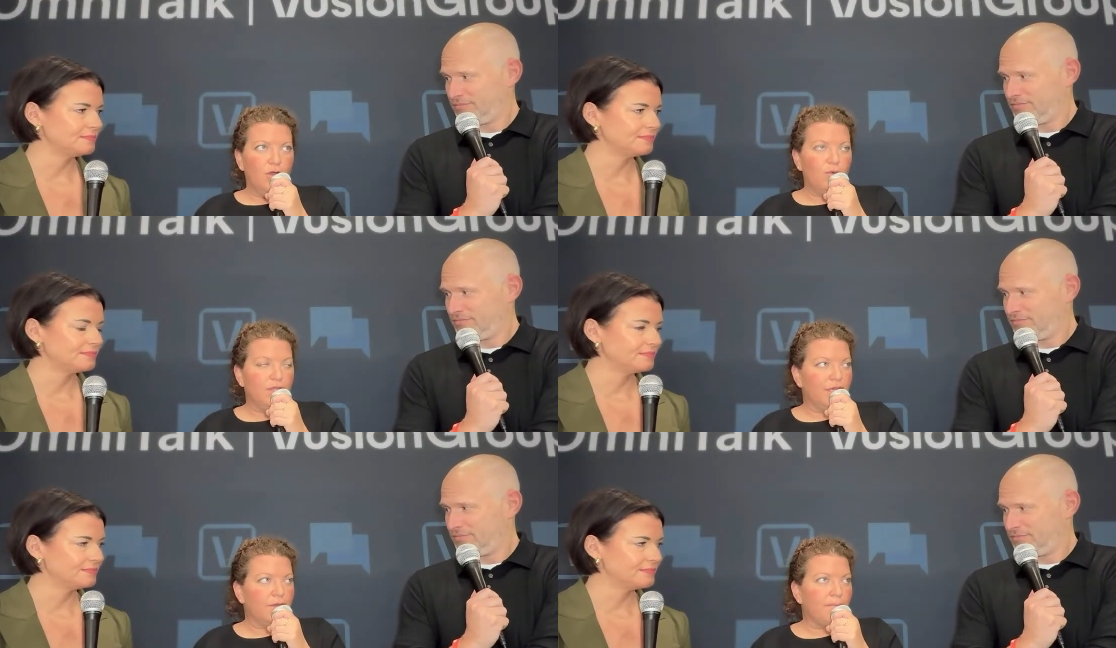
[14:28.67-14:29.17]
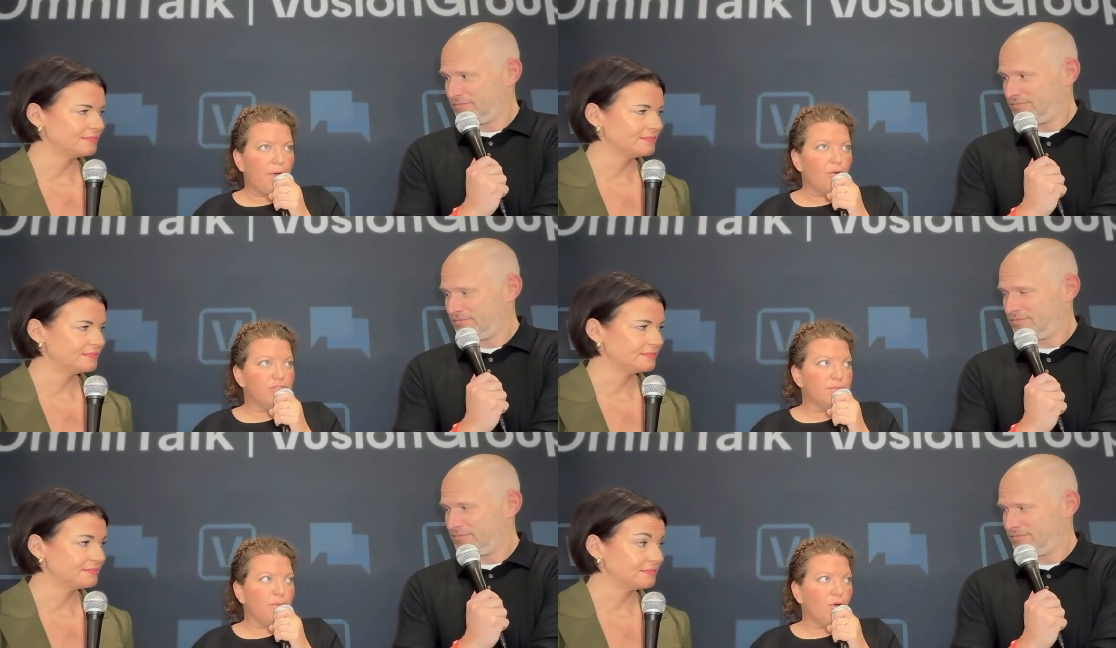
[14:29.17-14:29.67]
Speaker 1: really
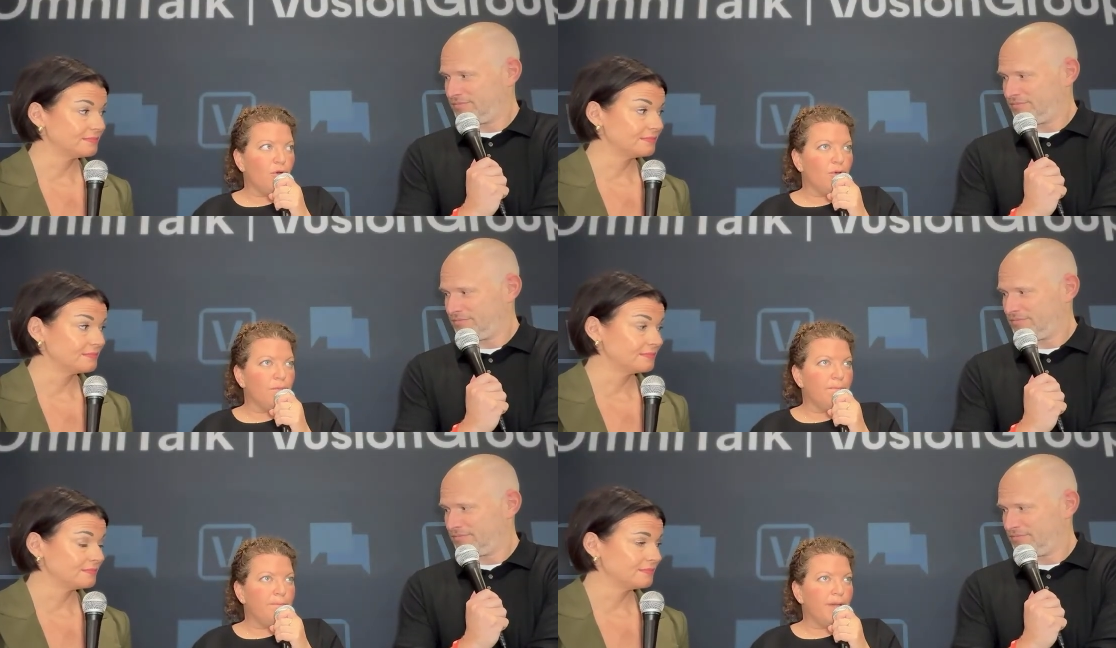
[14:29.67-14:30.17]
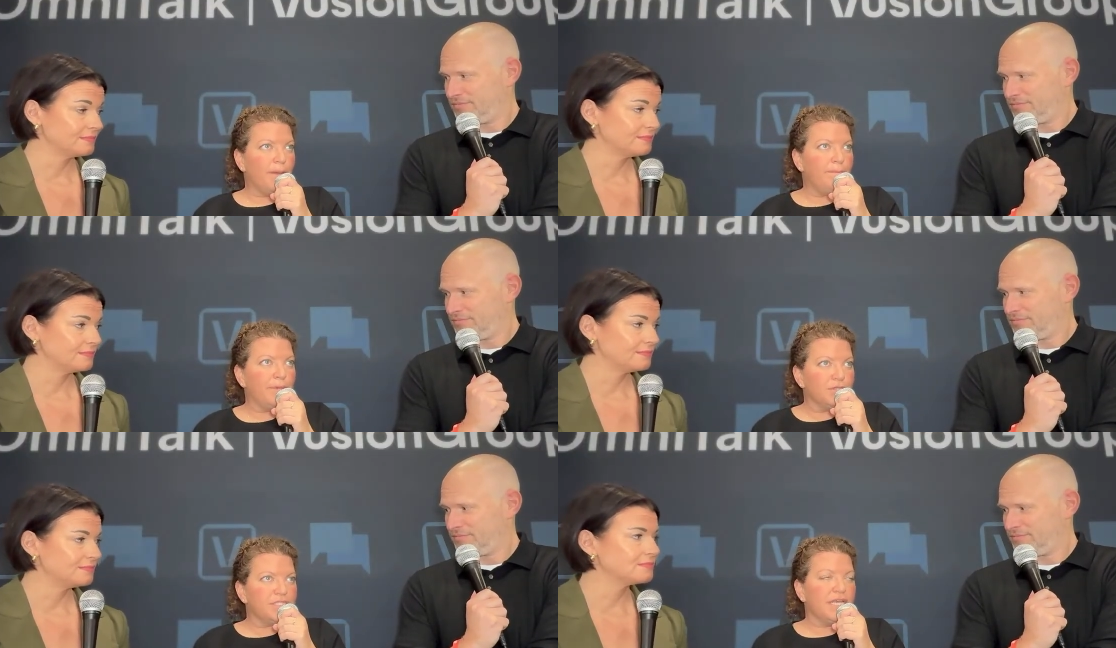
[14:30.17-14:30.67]
composable, uh,
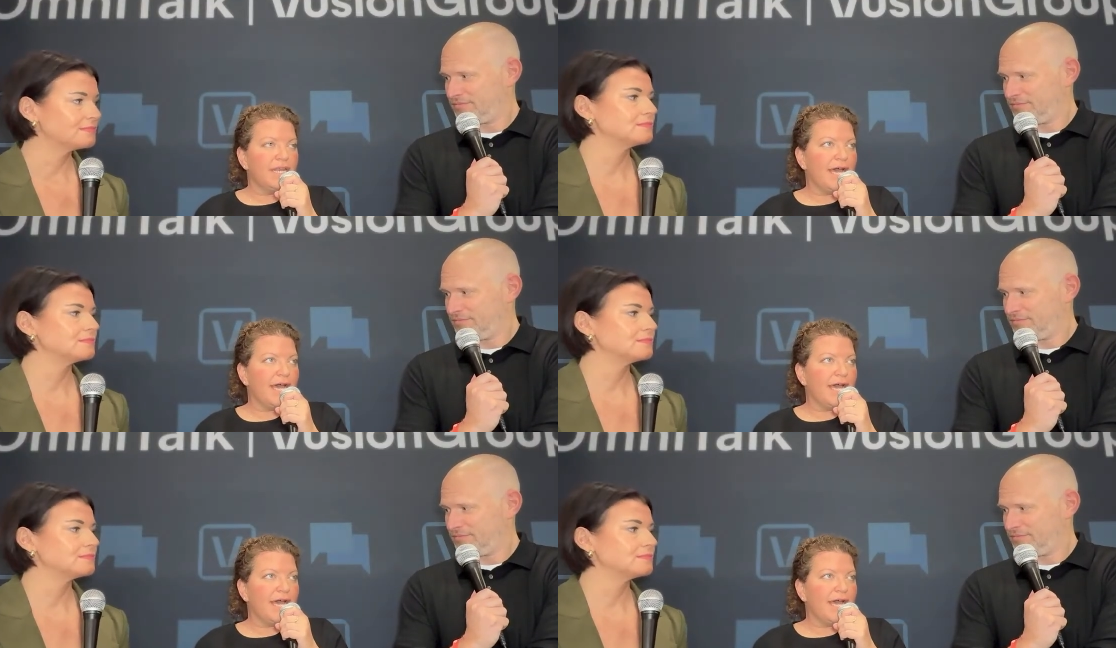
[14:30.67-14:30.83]
built-in